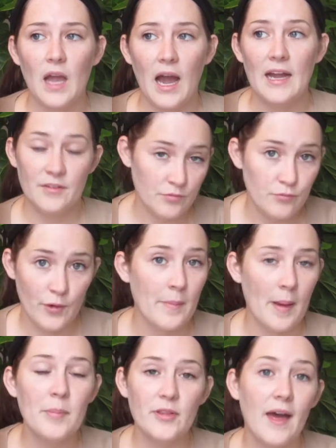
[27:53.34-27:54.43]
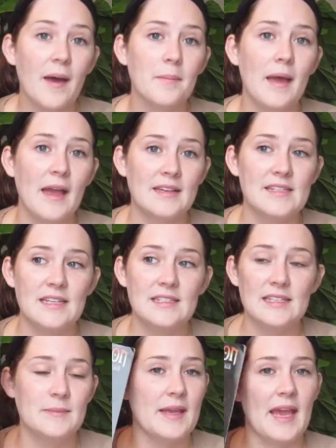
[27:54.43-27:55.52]
I remember them, and it
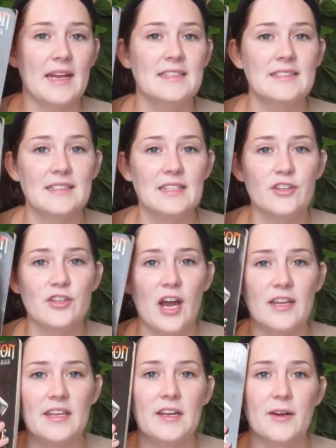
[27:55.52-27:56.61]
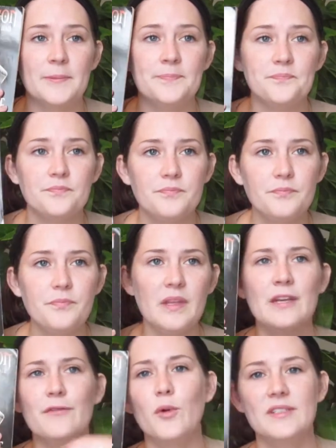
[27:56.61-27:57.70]
doesn't make any sense that they're not here.
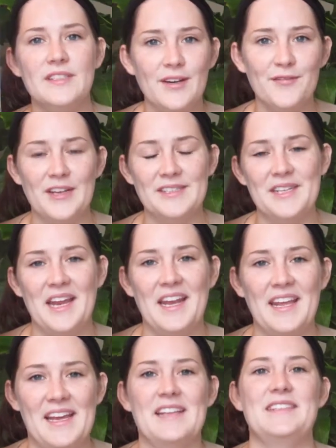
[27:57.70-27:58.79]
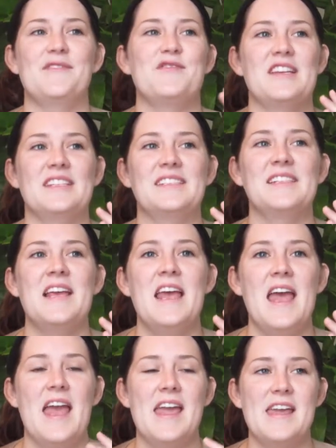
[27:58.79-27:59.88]
And of course, they're investigating it as if it's
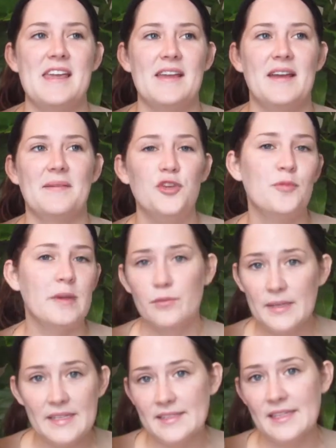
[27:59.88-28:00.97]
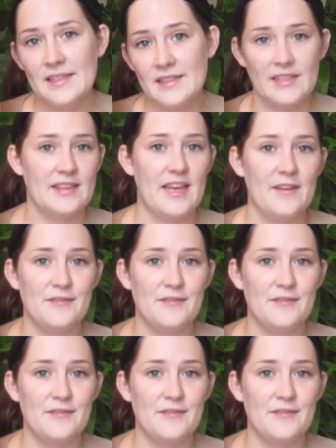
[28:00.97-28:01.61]
a human reason that they